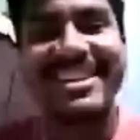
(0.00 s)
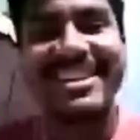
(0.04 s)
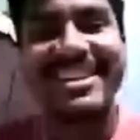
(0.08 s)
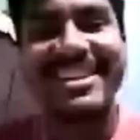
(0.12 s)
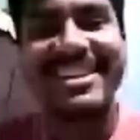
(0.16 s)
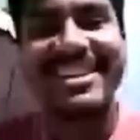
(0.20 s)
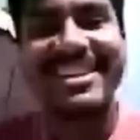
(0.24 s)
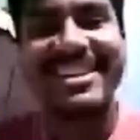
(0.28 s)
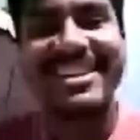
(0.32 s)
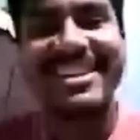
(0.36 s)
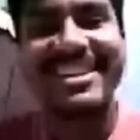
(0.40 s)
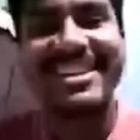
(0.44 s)

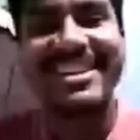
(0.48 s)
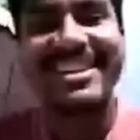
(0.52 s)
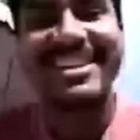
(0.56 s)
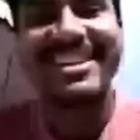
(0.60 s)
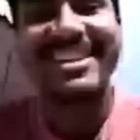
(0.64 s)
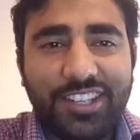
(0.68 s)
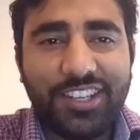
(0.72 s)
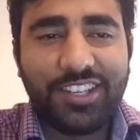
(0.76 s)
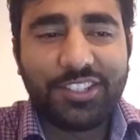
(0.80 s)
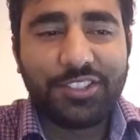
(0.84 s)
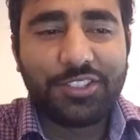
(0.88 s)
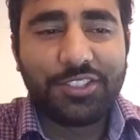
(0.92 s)
Nice,
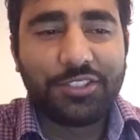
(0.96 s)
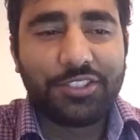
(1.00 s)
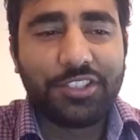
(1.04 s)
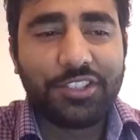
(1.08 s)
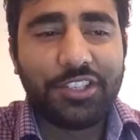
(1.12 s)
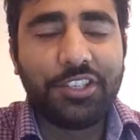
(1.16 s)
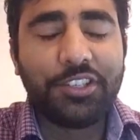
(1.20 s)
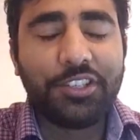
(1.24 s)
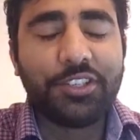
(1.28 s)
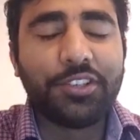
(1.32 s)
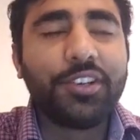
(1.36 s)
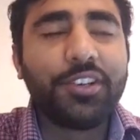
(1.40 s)
nice to see
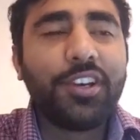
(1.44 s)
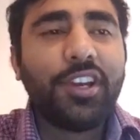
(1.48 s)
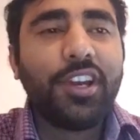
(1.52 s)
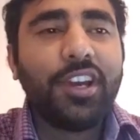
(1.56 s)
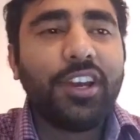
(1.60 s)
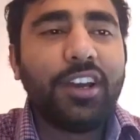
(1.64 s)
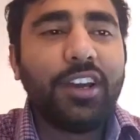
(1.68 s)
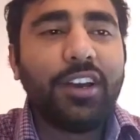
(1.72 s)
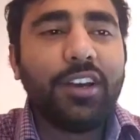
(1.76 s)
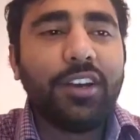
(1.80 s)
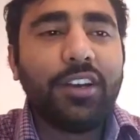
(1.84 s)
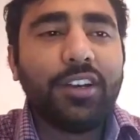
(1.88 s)
you.
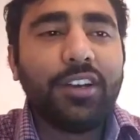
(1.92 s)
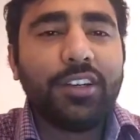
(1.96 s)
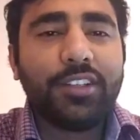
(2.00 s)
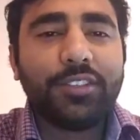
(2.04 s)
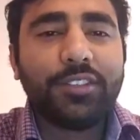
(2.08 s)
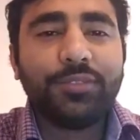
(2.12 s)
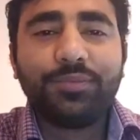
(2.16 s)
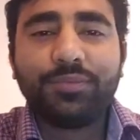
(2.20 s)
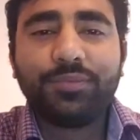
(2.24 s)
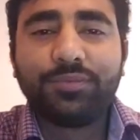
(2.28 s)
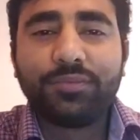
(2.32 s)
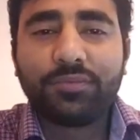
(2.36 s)
Uh,
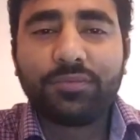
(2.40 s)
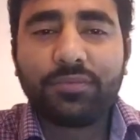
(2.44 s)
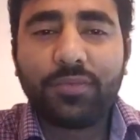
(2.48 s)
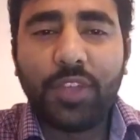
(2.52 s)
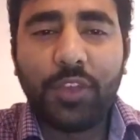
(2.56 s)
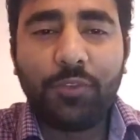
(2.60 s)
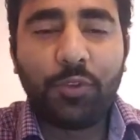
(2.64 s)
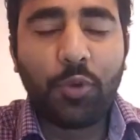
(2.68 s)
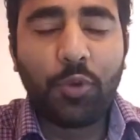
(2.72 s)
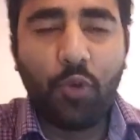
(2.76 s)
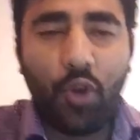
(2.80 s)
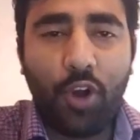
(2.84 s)

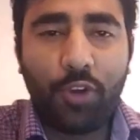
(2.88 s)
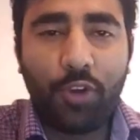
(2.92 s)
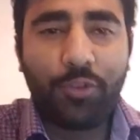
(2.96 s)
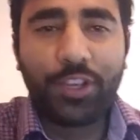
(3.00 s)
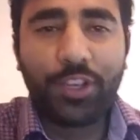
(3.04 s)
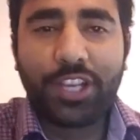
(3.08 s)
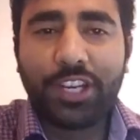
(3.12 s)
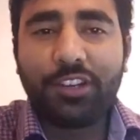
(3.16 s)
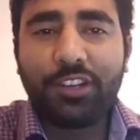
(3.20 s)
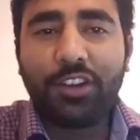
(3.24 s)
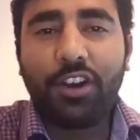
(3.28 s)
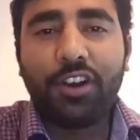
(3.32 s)
if you want, we
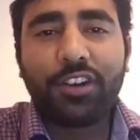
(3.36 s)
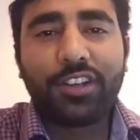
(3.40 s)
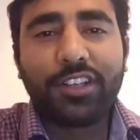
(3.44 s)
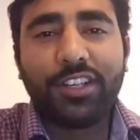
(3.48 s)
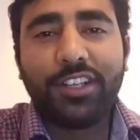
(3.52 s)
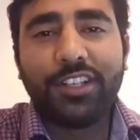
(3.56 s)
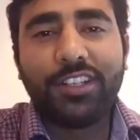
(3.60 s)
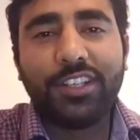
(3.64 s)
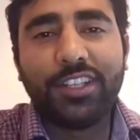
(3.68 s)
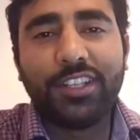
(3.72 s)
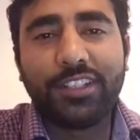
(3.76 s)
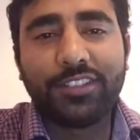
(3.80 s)
can talk in
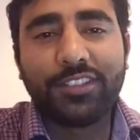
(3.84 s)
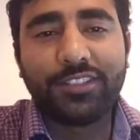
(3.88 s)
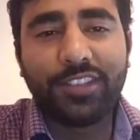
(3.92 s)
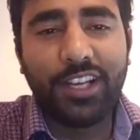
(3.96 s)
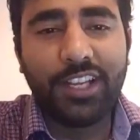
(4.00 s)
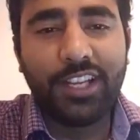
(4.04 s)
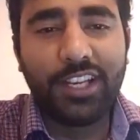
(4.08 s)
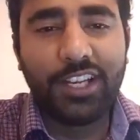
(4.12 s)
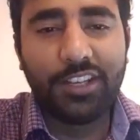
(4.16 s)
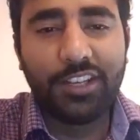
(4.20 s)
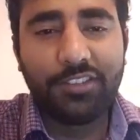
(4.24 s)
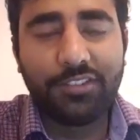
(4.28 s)
Hindi.
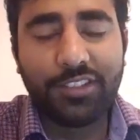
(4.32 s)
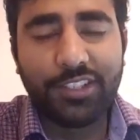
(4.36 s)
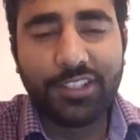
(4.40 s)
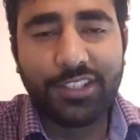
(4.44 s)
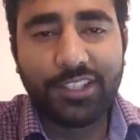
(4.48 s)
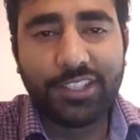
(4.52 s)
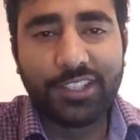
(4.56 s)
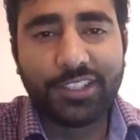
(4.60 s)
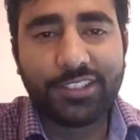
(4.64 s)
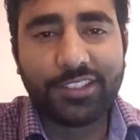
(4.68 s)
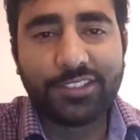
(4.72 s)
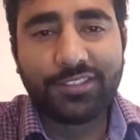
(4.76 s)
I love
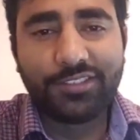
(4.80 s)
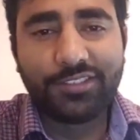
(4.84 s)
Hindi.